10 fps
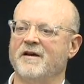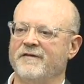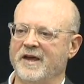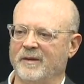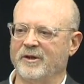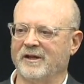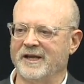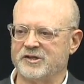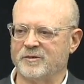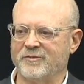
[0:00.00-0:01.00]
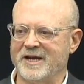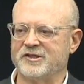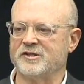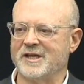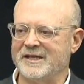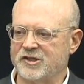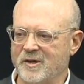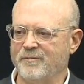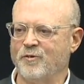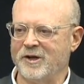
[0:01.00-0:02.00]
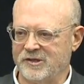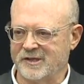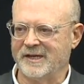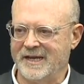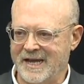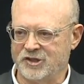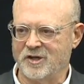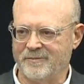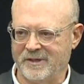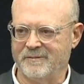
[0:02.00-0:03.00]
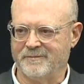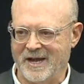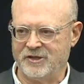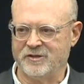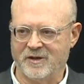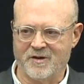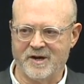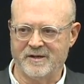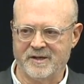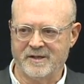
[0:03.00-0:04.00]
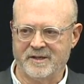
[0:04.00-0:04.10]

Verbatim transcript: available at a lesser price because at some point it's going to catch up and bite you hard.